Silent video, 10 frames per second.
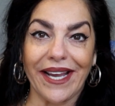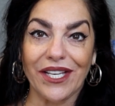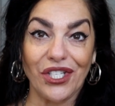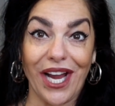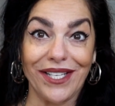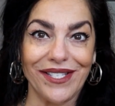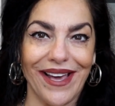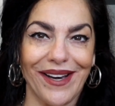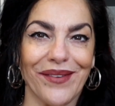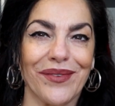and I can change
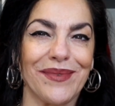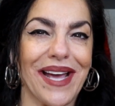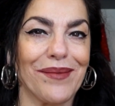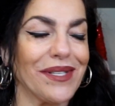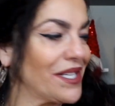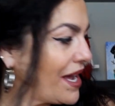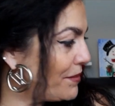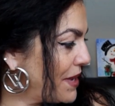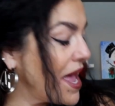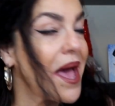that up from time to
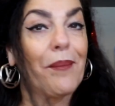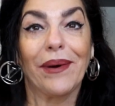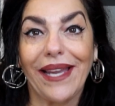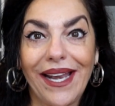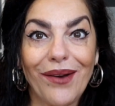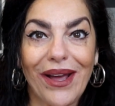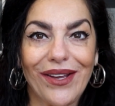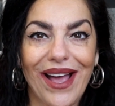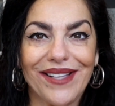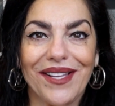time but anyway
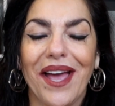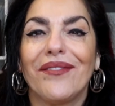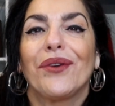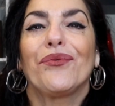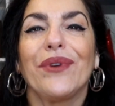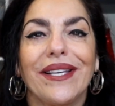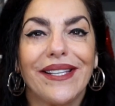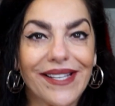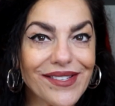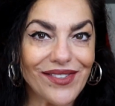you guys I have a
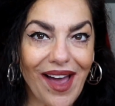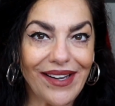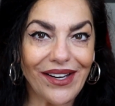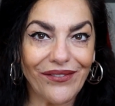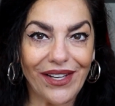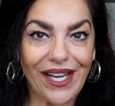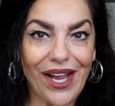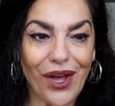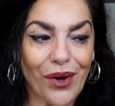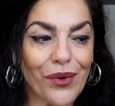really exciting
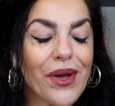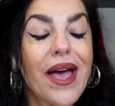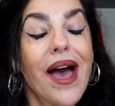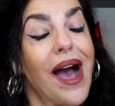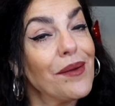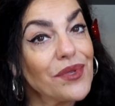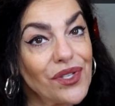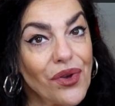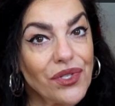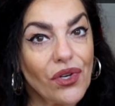video I'm
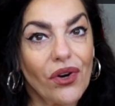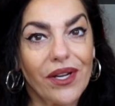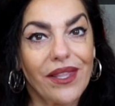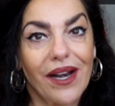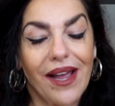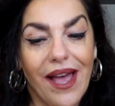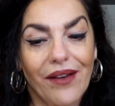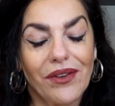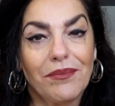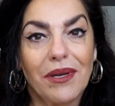so sorry that I
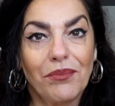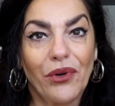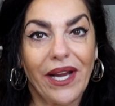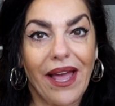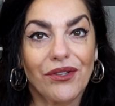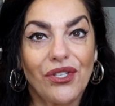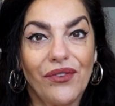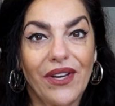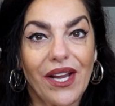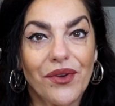haven't been putting out
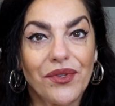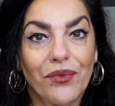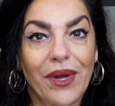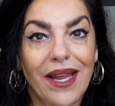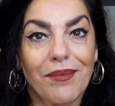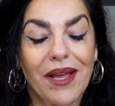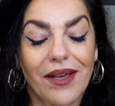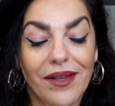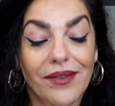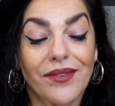two videos a week
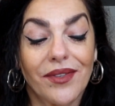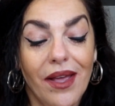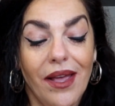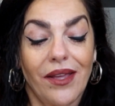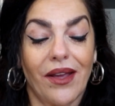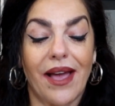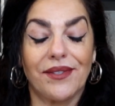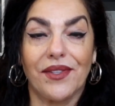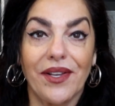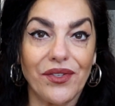because you
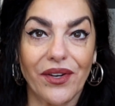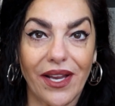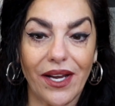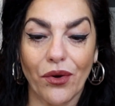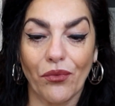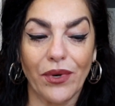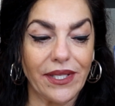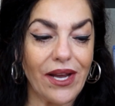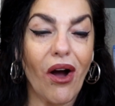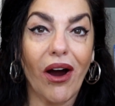guys things are getting
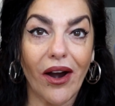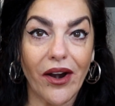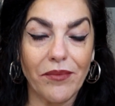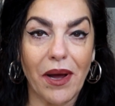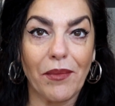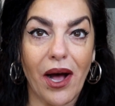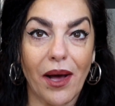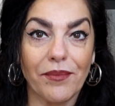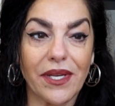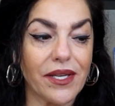really hard my
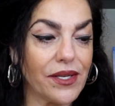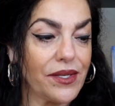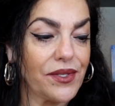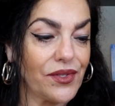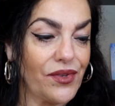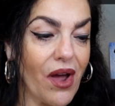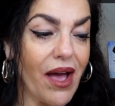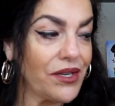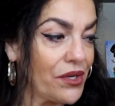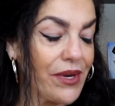mom is
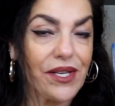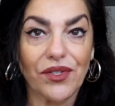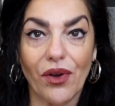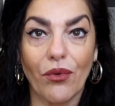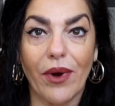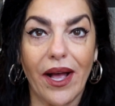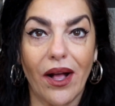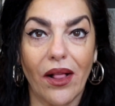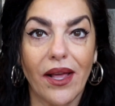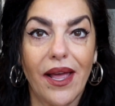not doing so
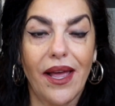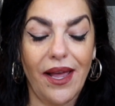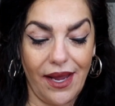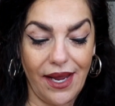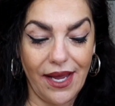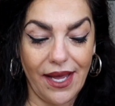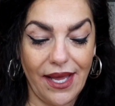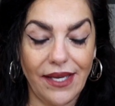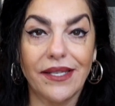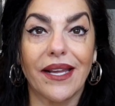well
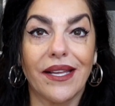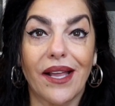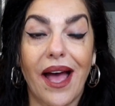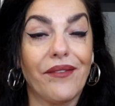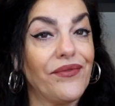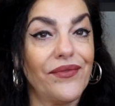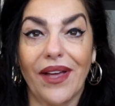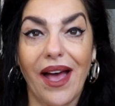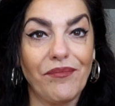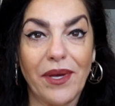and it, I've
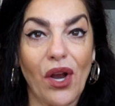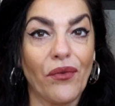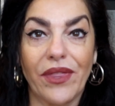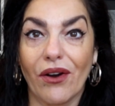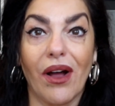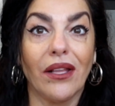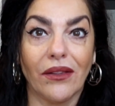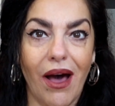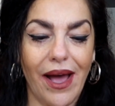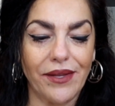I've been over there a
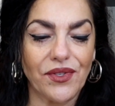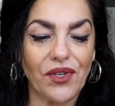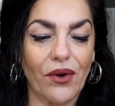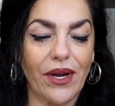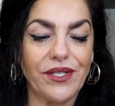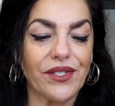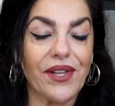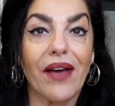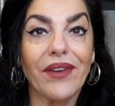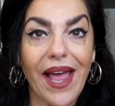lot so I
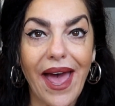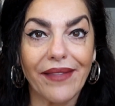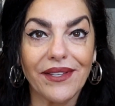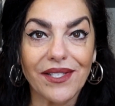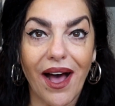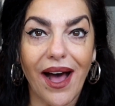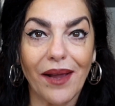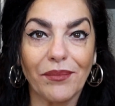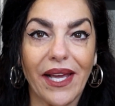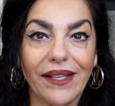just haven't had the
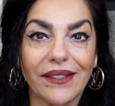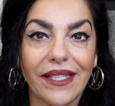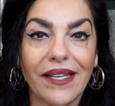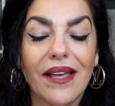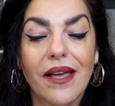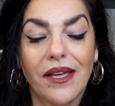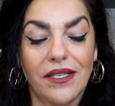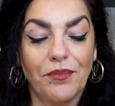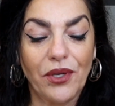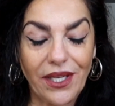time lately
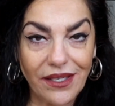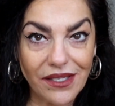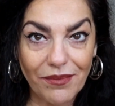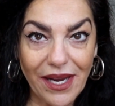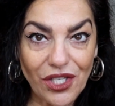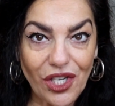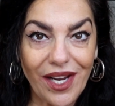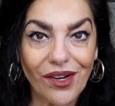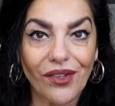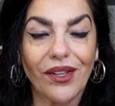to put into my
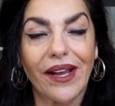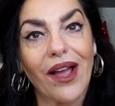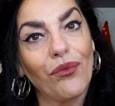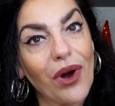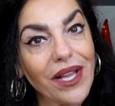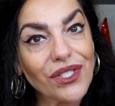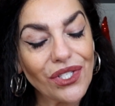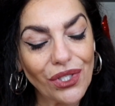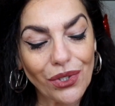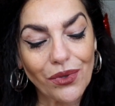channel like I want
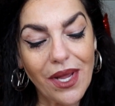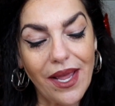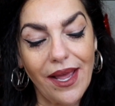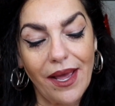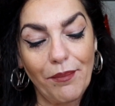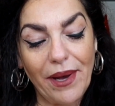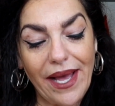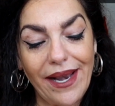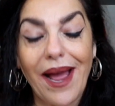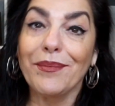to
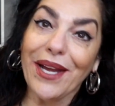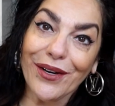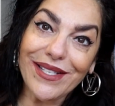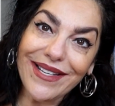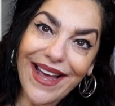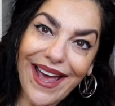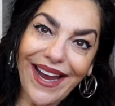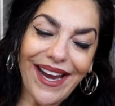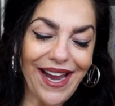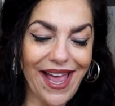but I'm here
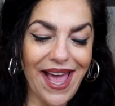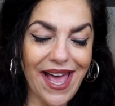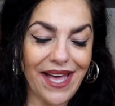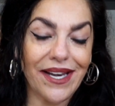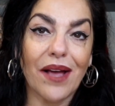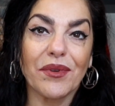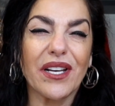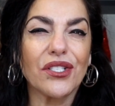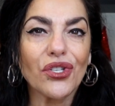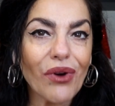today and I'm
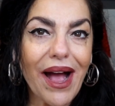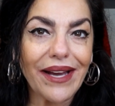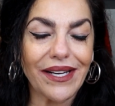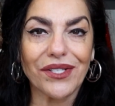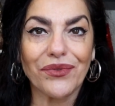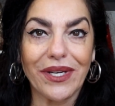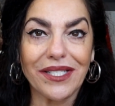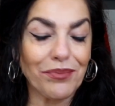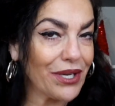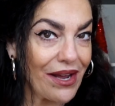gonna try next
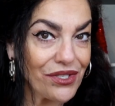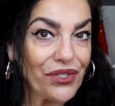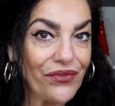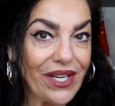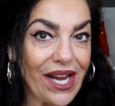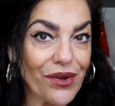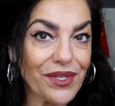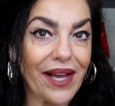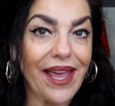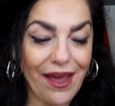week to put out two
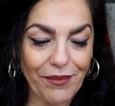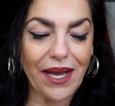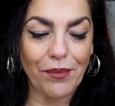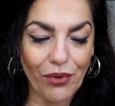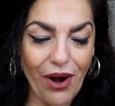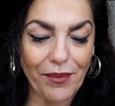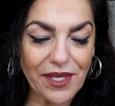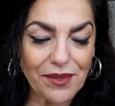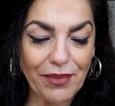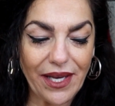videos. I can't make a
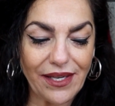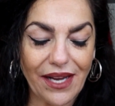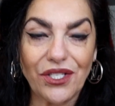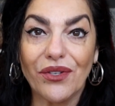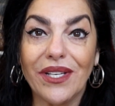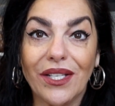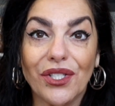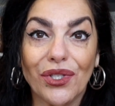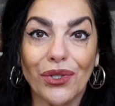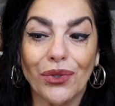promise, but I do
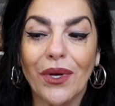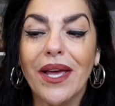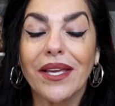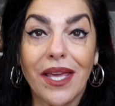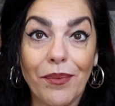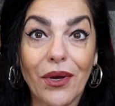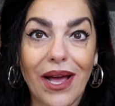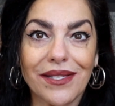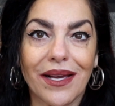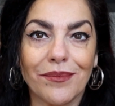need to keep you
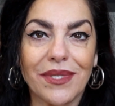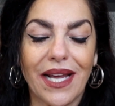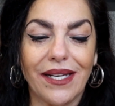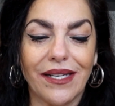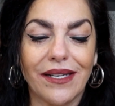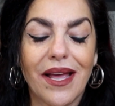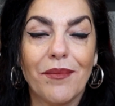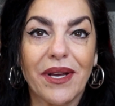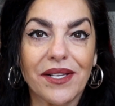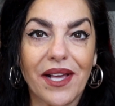guys updated
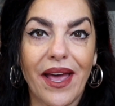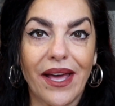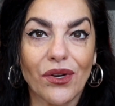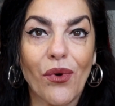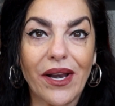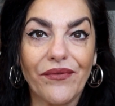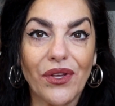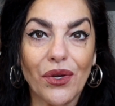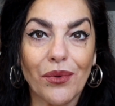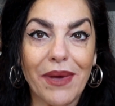because I had quite a
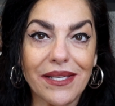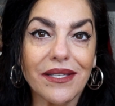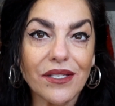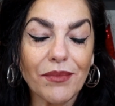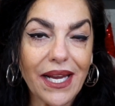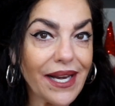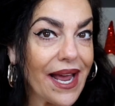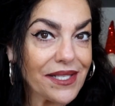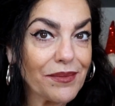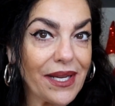few message me and
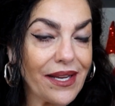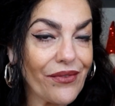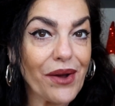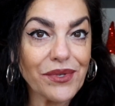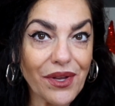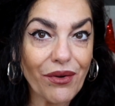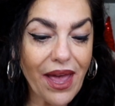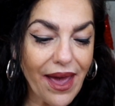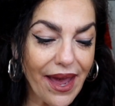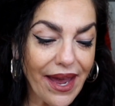ask me if I was
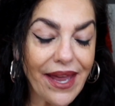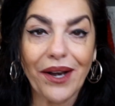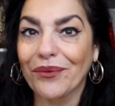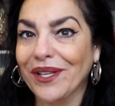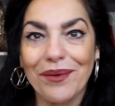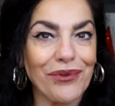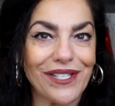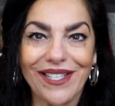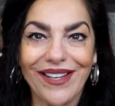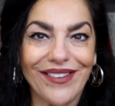okay and I really
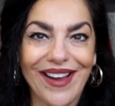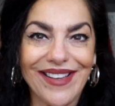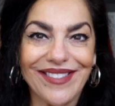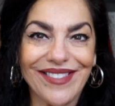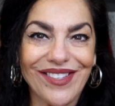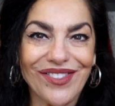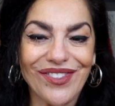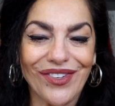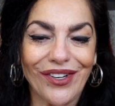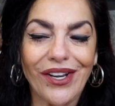appreciate your guys'
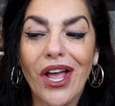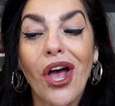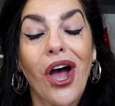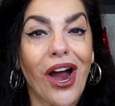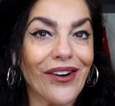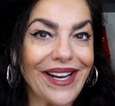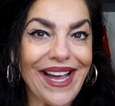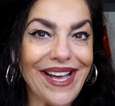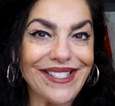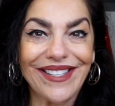concern. All right
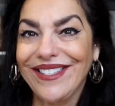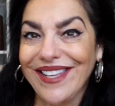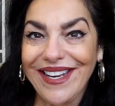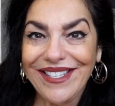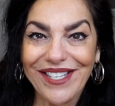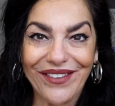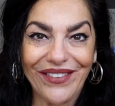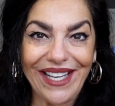guys, let's get into the